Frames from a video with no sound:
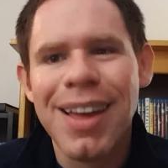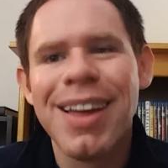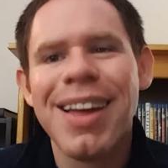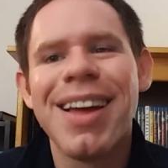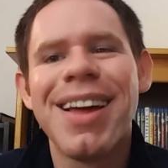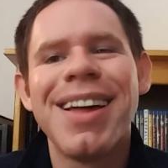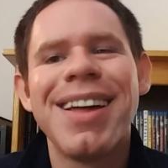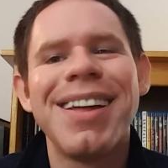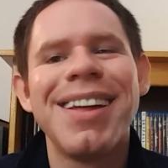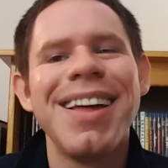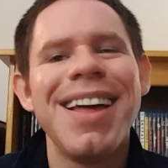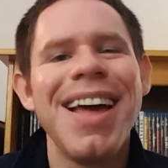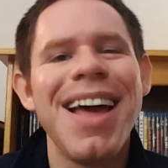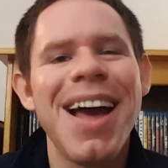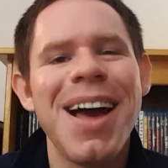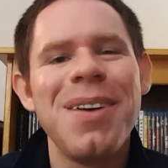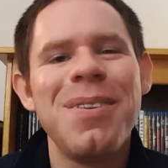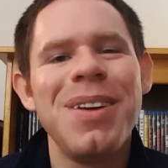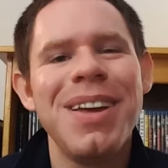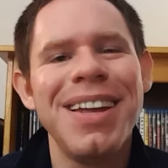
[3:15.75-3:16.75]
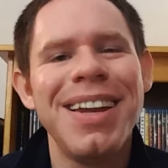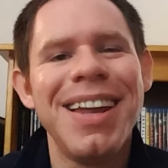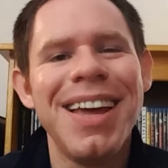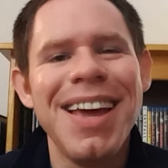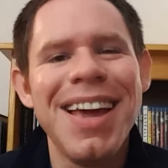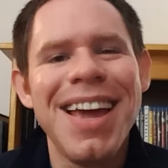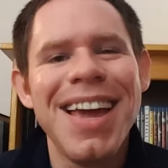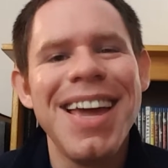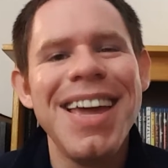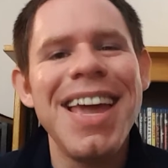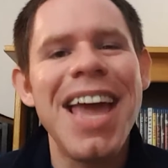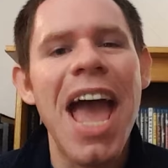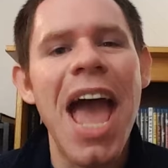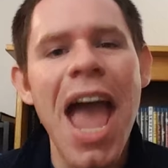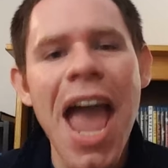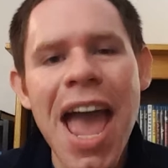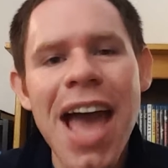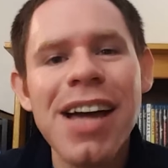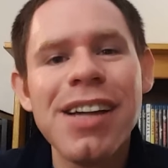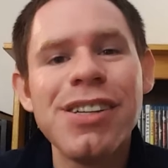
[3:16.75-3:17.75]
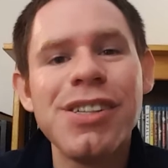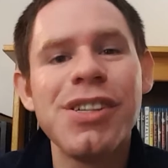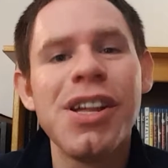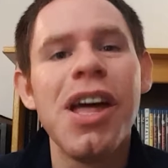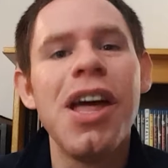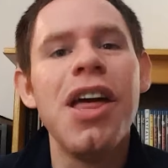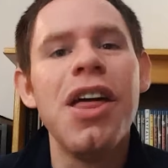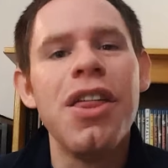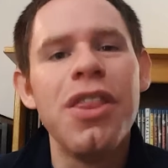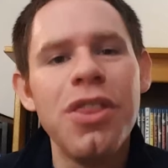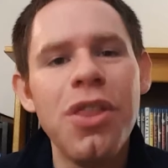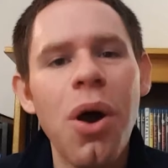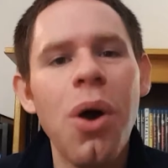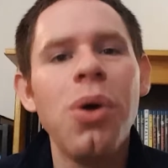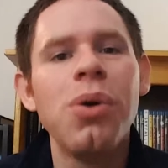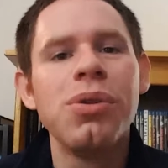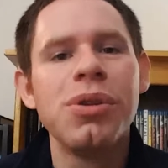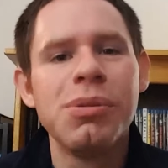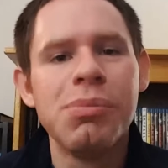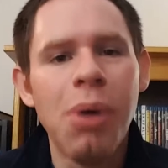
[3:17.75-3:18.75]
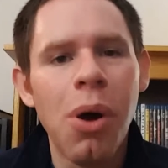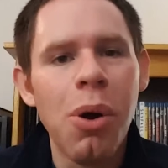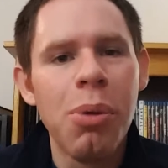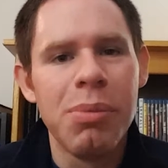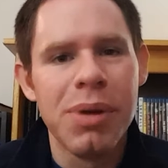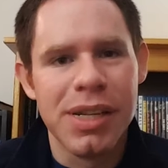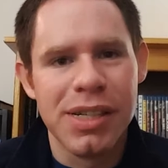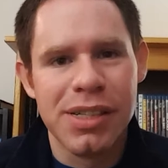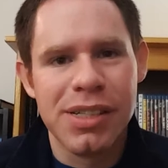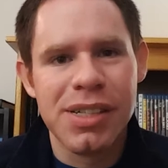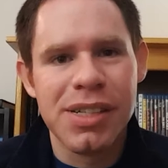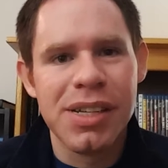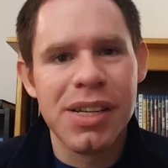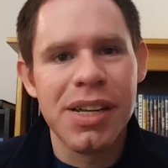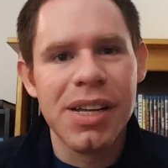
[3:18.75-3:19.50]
I mean, he has those moments.